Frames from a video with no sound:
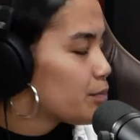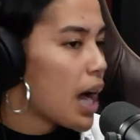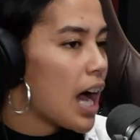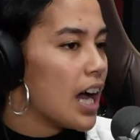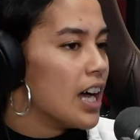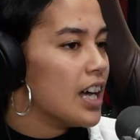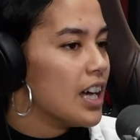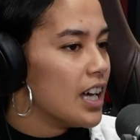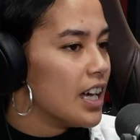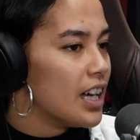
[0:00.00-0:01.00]
but
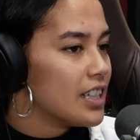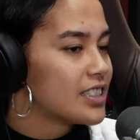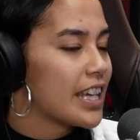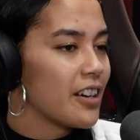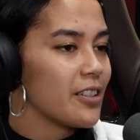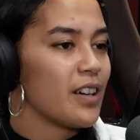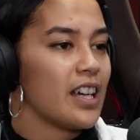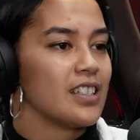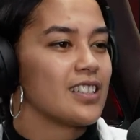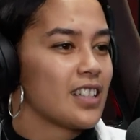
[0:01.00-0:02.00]
scary
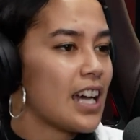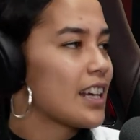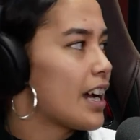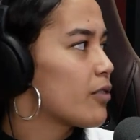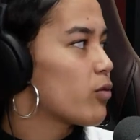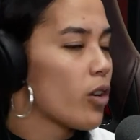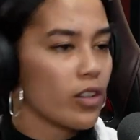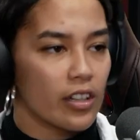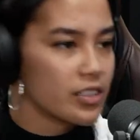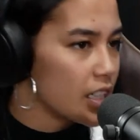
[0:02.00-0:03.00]
fun. Yeah. Like
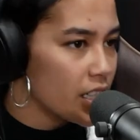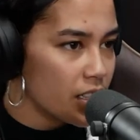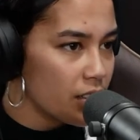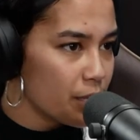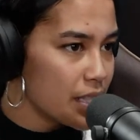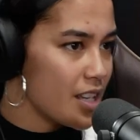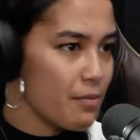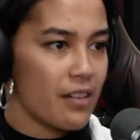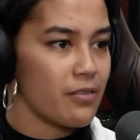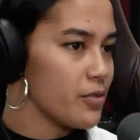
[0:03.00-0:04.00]
roller coaster, but
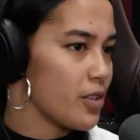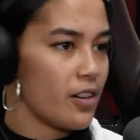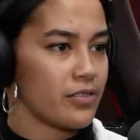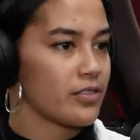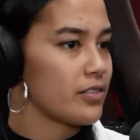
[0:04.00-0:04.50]
seatbelt falls off.